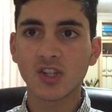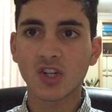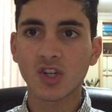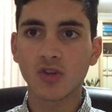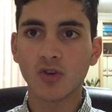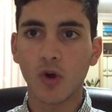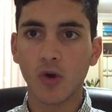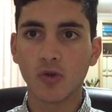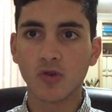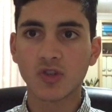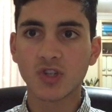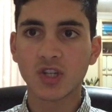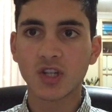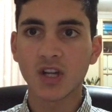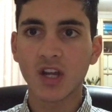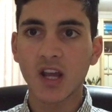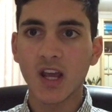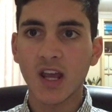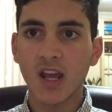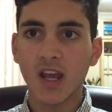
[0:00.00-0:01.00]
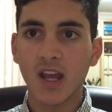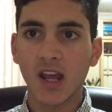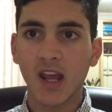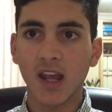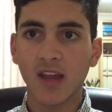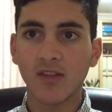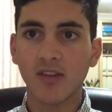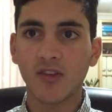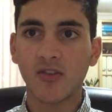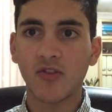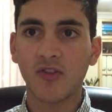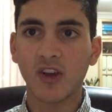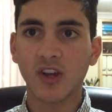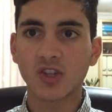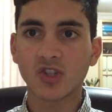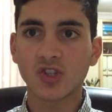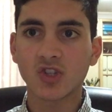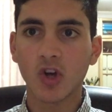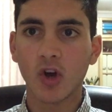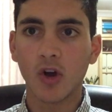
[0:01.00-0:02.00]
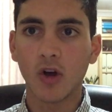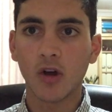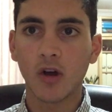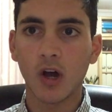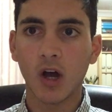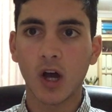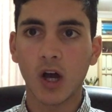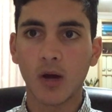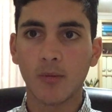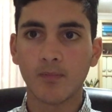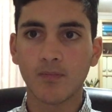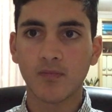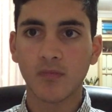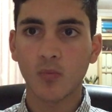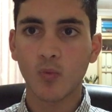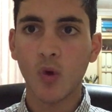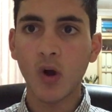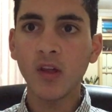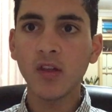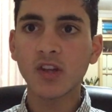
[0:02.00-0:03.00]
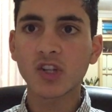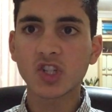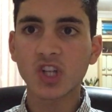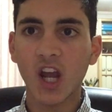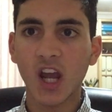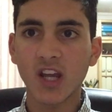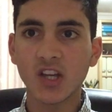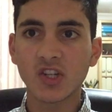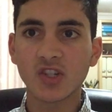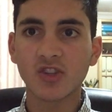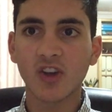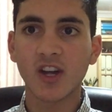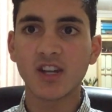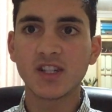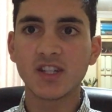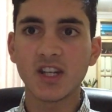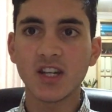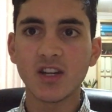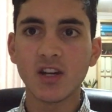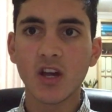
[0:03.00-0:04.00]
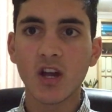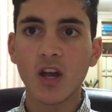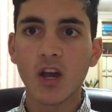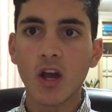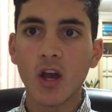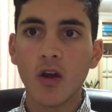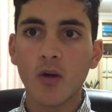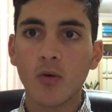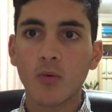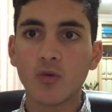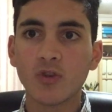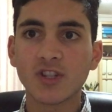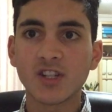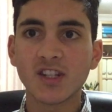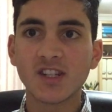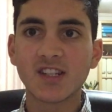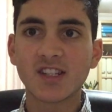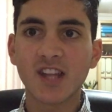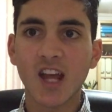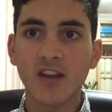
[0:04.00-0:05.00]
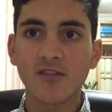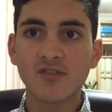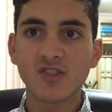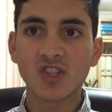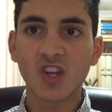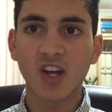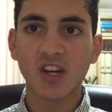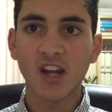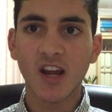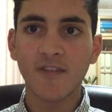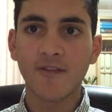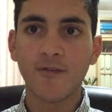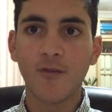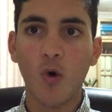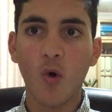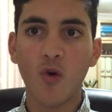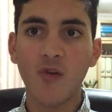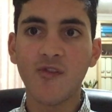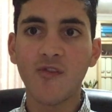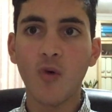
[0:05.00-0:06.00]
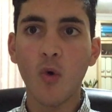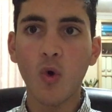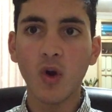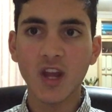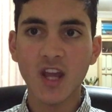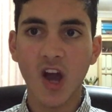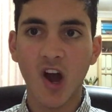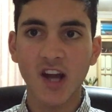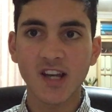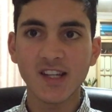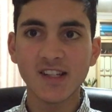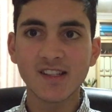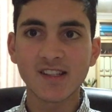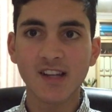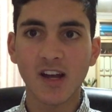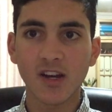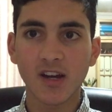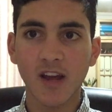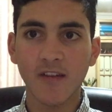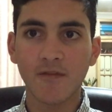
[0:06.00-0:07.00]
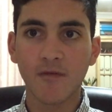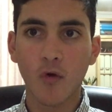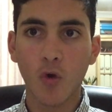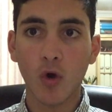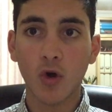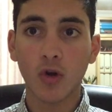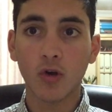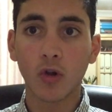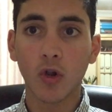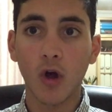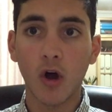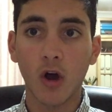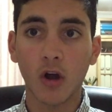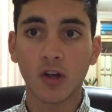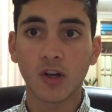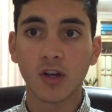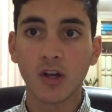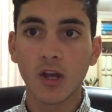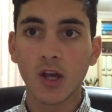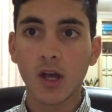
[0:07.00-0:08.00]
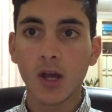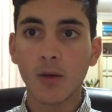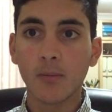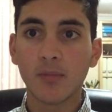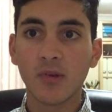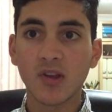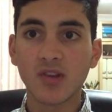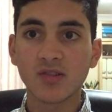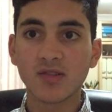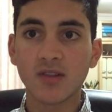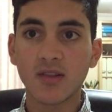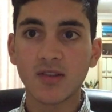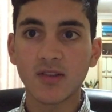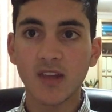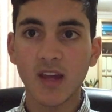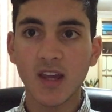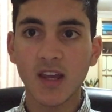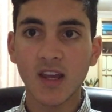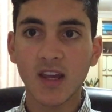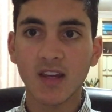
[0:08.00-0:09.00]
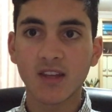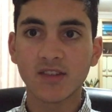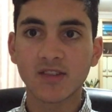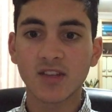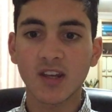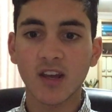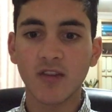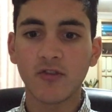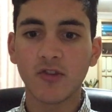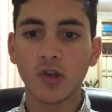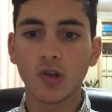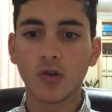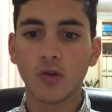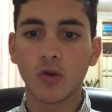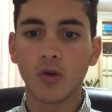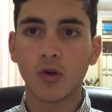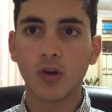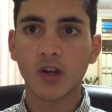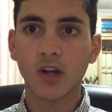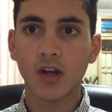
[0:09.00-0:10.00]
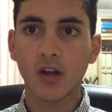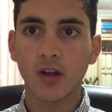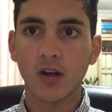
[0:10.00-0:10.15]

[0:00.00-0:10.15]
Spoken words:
to note in this fixture, one of the changes I did was instead of Sunday 4:40, I did Sunday 4 o'clock. Because the thing is, if you look